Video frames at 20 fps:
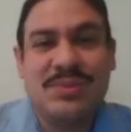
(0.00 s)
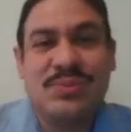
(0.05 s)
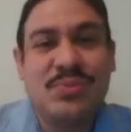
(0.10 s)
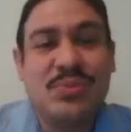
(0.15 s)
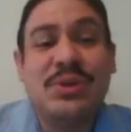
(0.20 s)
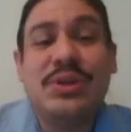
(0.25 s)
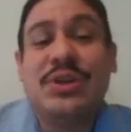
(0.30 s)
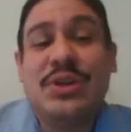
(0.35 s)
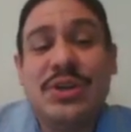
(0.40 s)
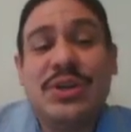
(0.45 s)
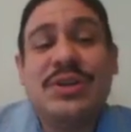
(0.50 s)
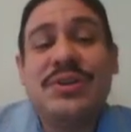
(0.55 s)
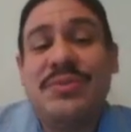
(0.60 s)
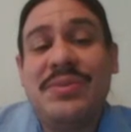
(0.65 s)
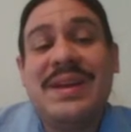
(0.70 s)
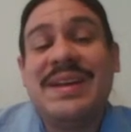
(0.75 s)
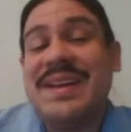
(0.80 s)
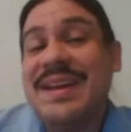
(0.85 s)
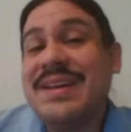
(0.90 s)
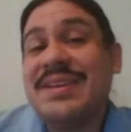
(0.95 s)
We could
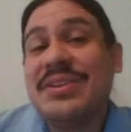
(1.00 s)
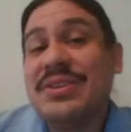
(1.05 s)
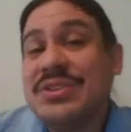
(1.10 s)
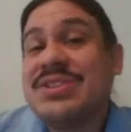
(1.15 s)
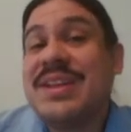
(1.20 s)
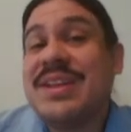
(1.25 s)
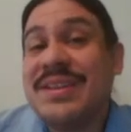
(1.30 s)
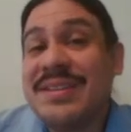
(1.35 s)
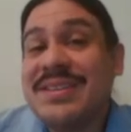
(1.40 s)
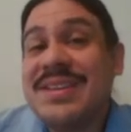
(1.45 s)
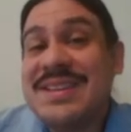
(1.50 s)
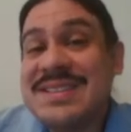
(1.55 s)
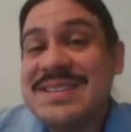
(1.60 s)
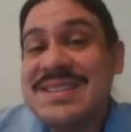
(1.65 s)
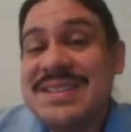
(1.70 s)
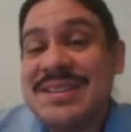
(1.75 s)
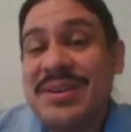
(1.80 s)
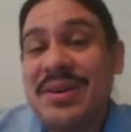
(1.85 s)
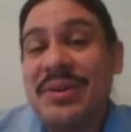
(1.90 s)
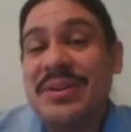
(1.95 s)
write English like this.
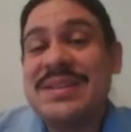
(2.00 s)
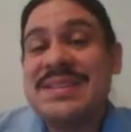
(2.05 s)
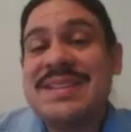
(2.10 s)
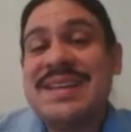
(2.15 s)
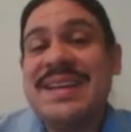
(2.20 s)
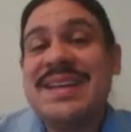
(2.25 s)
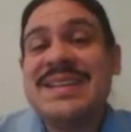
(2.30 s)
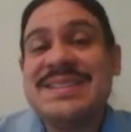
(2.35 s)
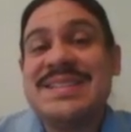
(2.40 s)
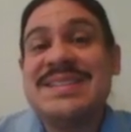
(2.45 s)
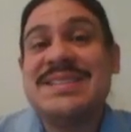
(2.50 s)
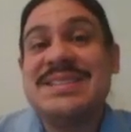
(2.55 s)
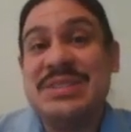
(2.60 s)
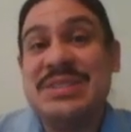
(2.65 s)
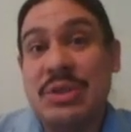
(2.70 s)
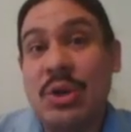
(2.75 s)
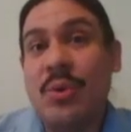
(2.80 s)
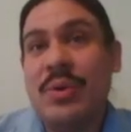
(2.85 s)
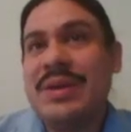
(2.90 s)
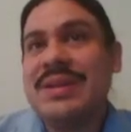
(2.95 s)
All it takes is
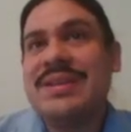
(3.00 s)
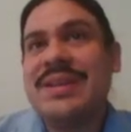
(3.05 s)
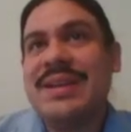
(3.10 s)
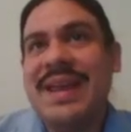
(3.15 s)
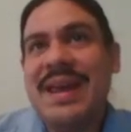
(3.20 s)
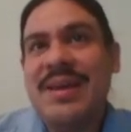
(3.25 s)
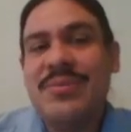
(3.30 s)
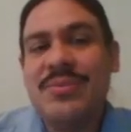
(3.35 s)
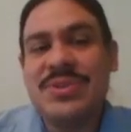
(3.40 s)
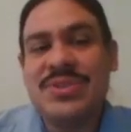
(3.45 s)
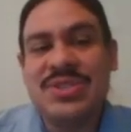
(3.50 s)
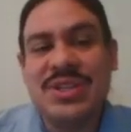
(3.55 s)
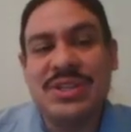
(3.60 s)
knowing the language,